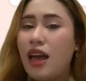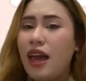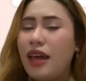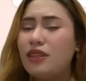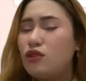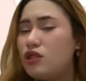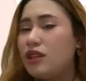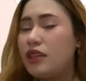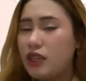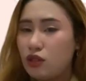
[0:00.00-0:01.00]
and
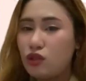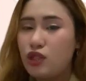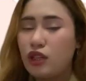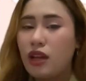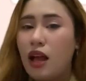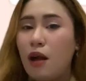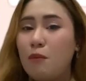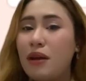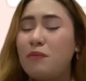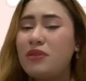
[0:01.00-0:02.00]
social inclusion
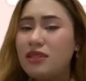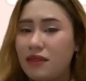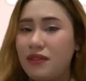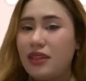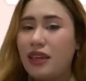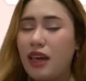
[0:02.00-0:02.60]
by preserving